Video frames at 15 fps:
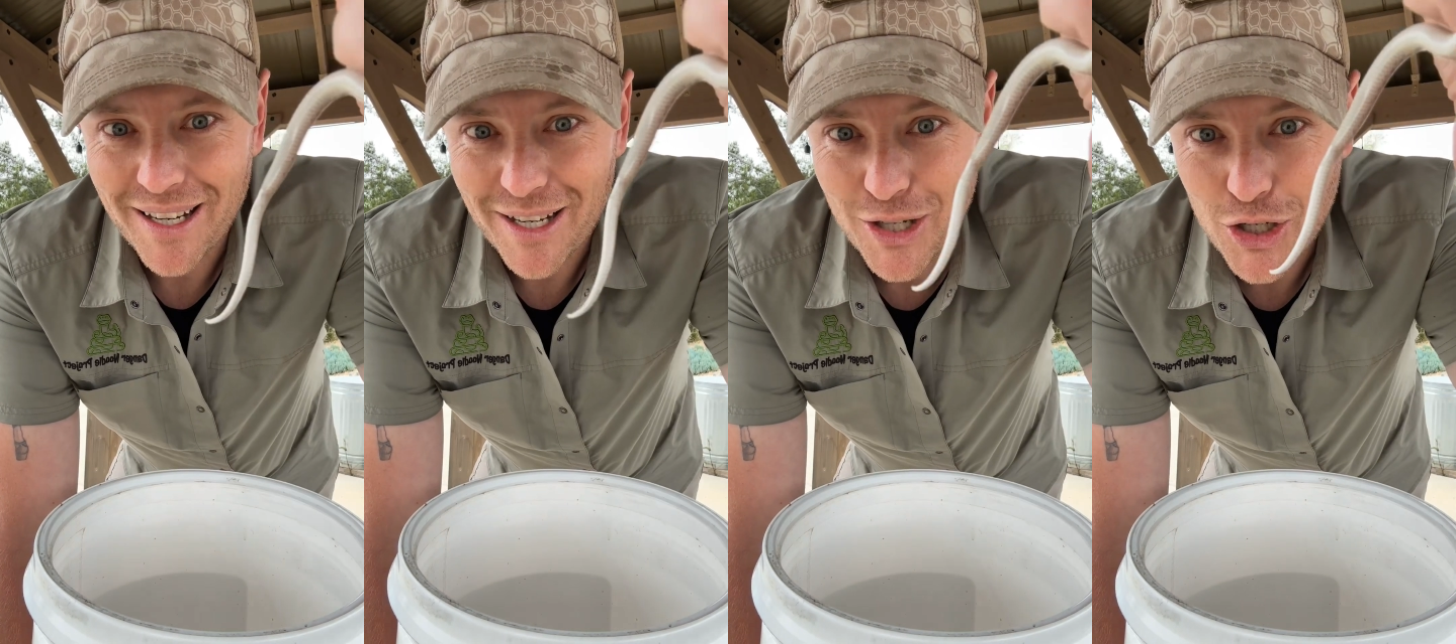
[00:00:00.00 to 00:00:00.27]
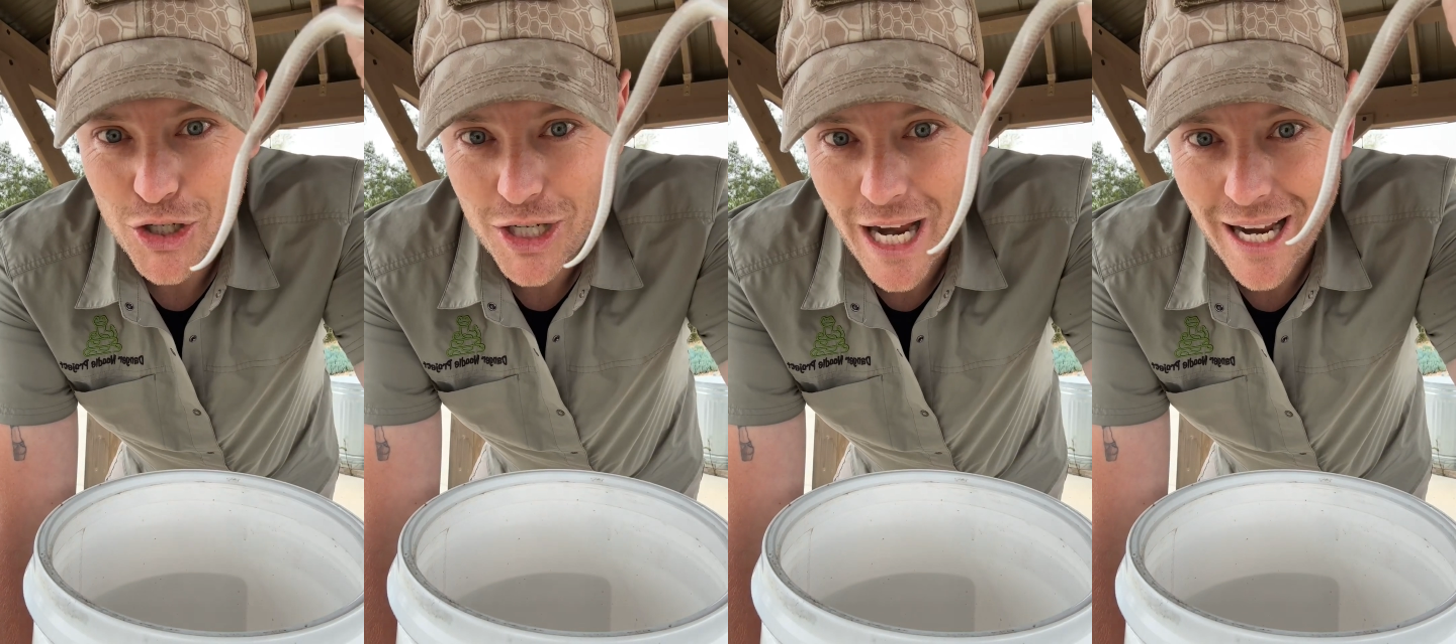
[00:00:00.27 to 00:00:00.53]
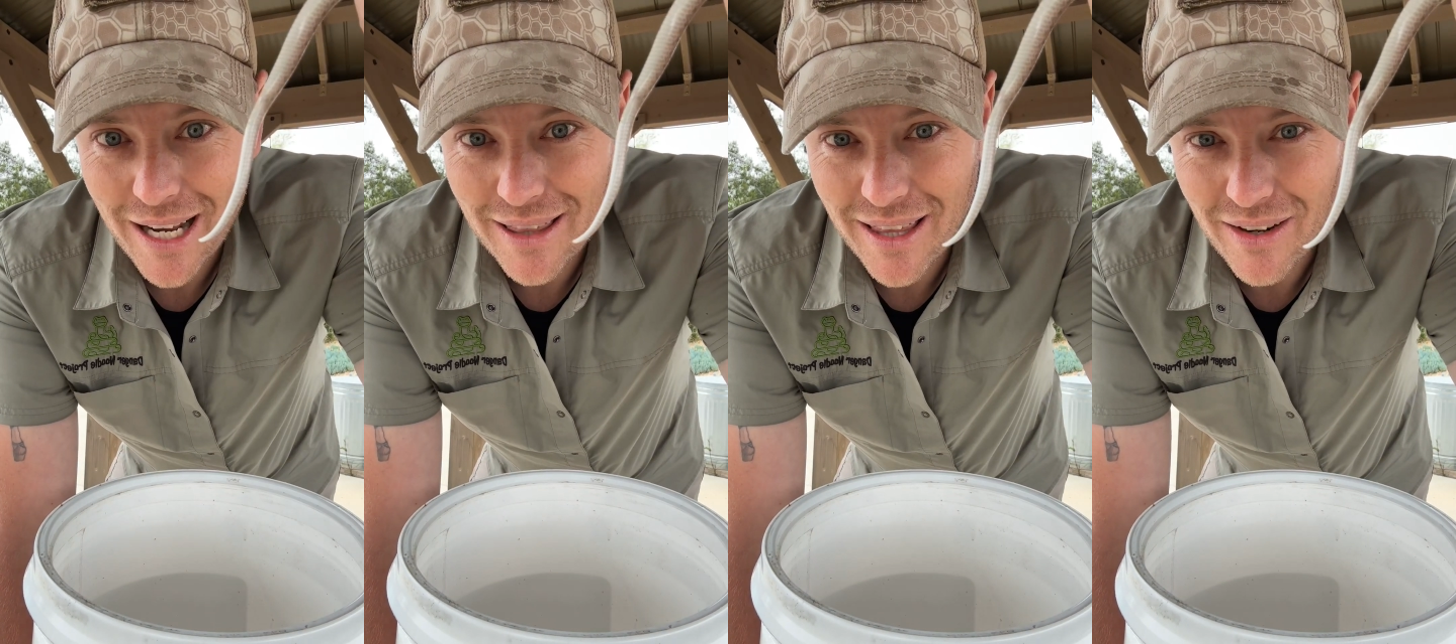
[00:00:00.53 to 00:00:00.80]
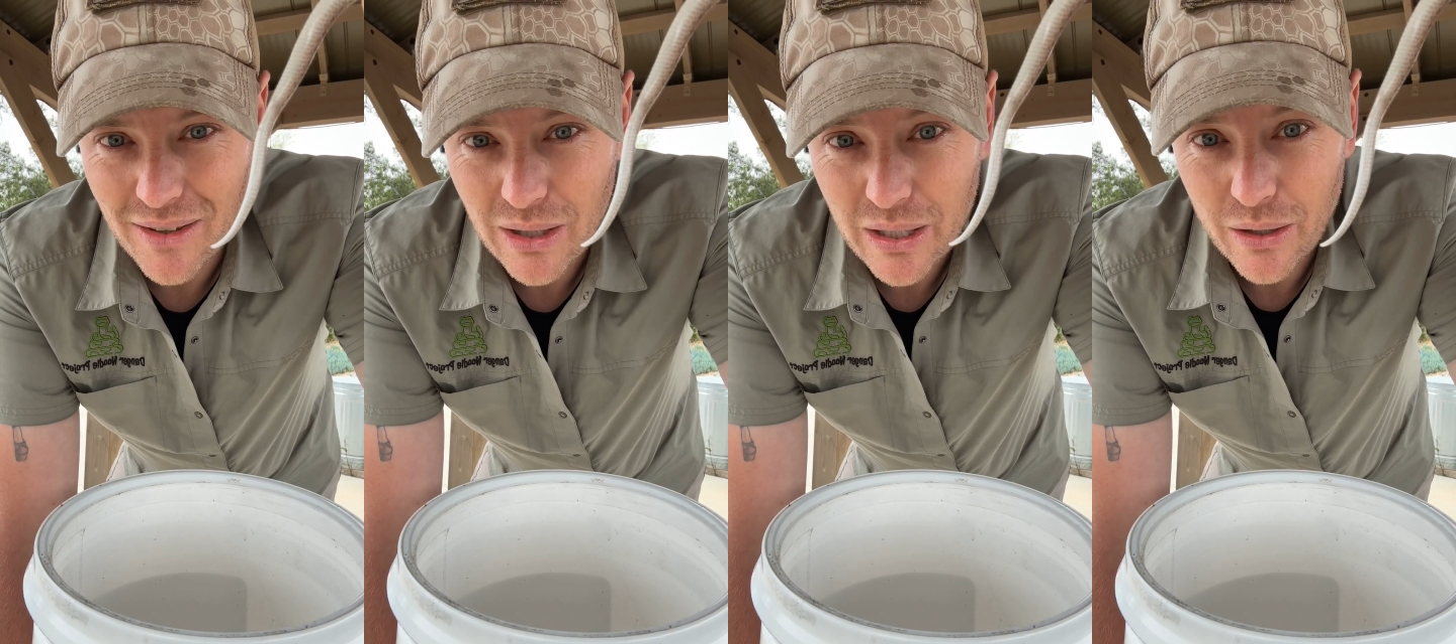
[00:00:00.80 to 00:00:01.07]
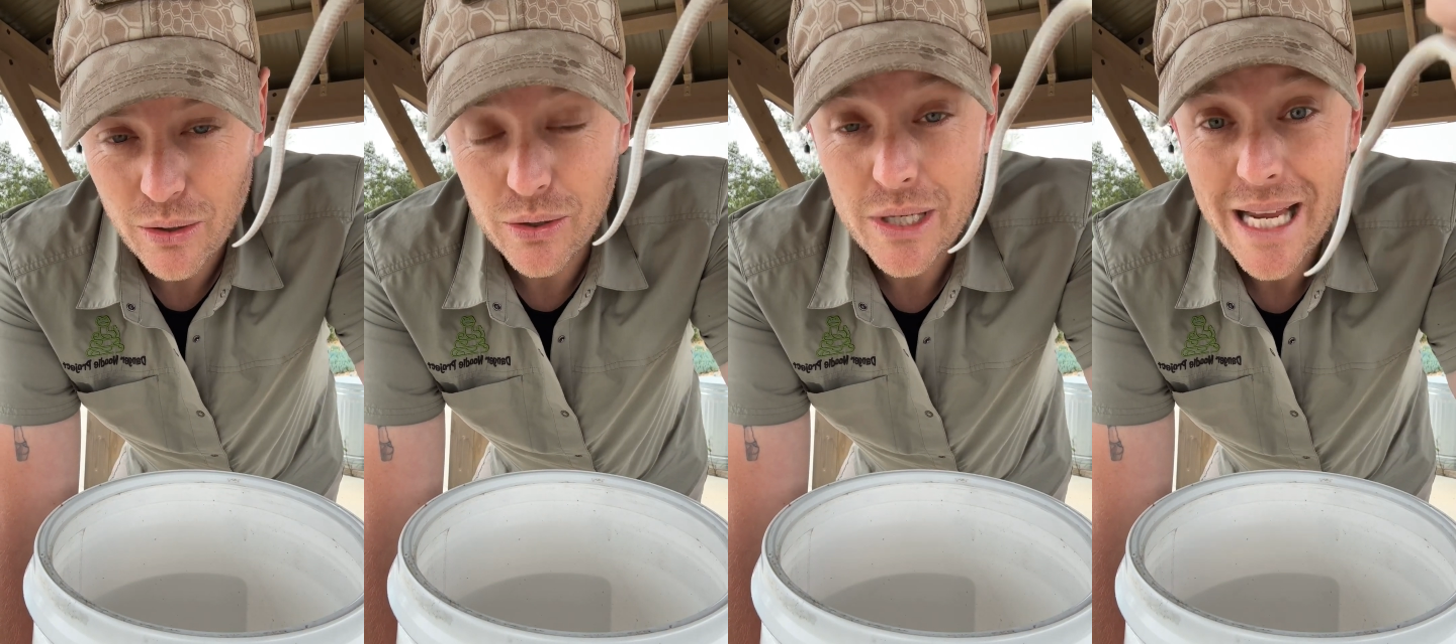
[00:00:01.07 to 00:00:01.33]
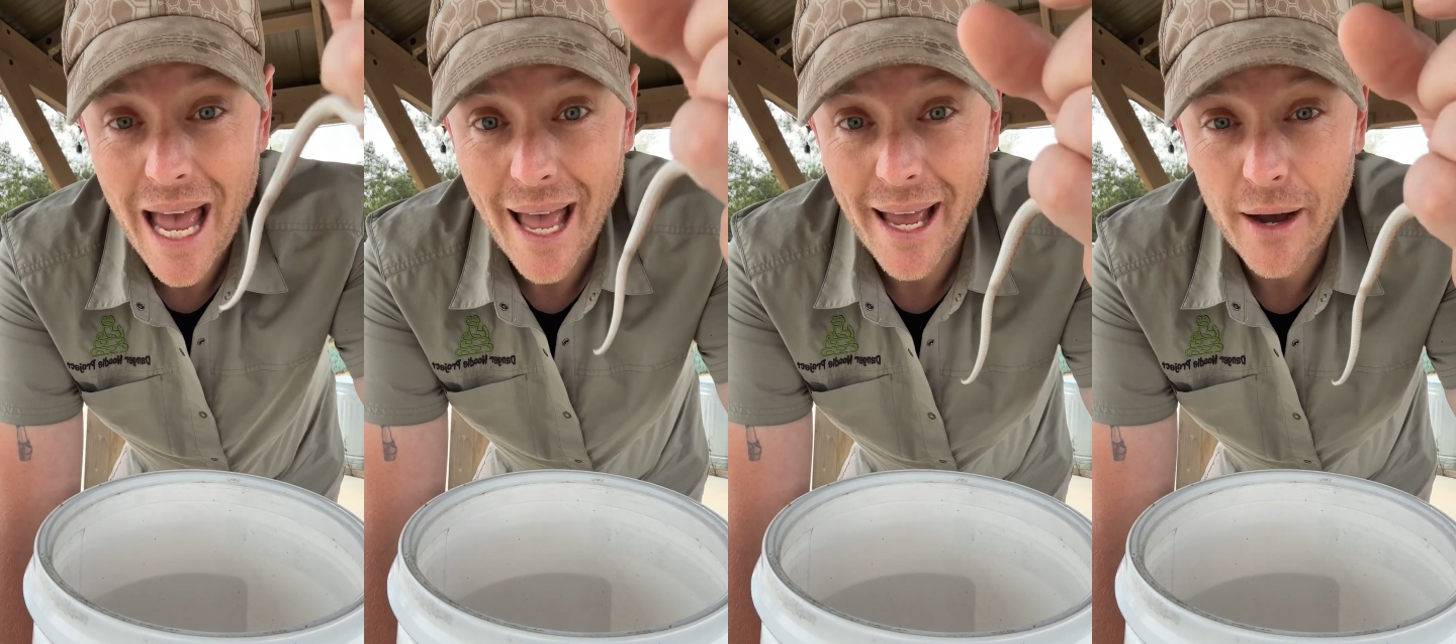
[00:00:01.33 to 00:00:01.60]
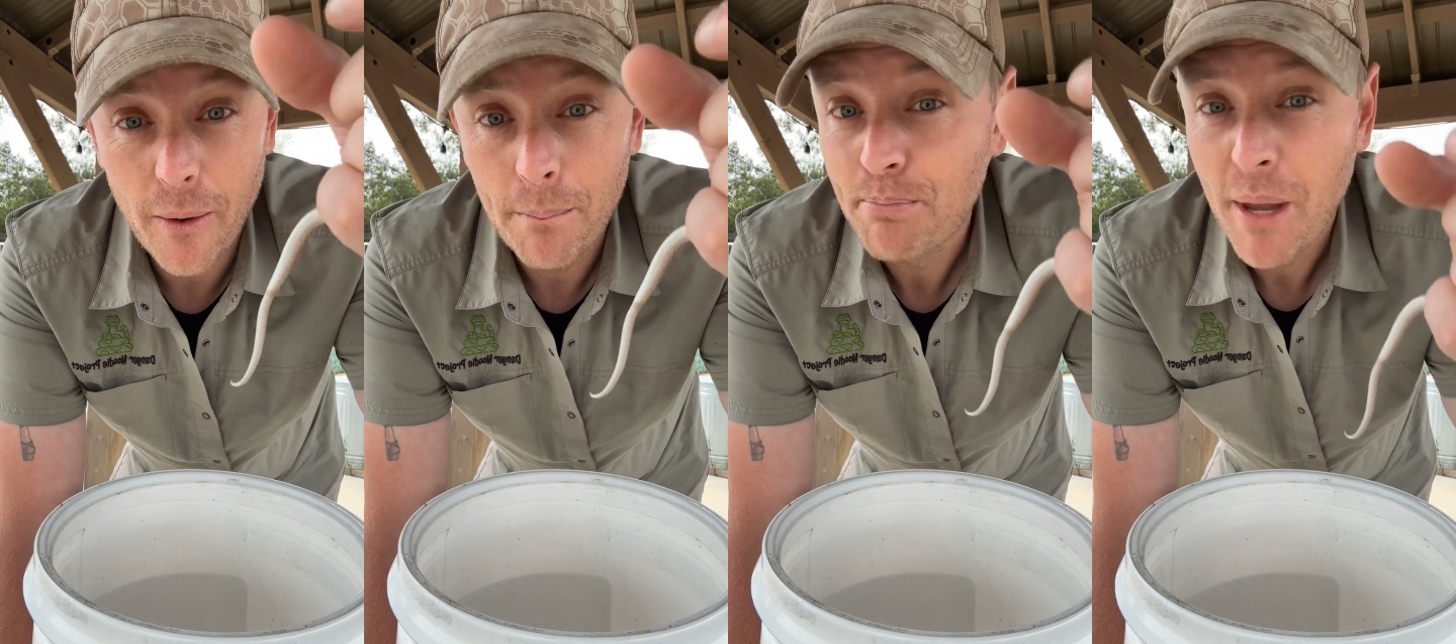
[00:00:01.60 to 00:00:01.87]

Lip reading: to shake their little tail.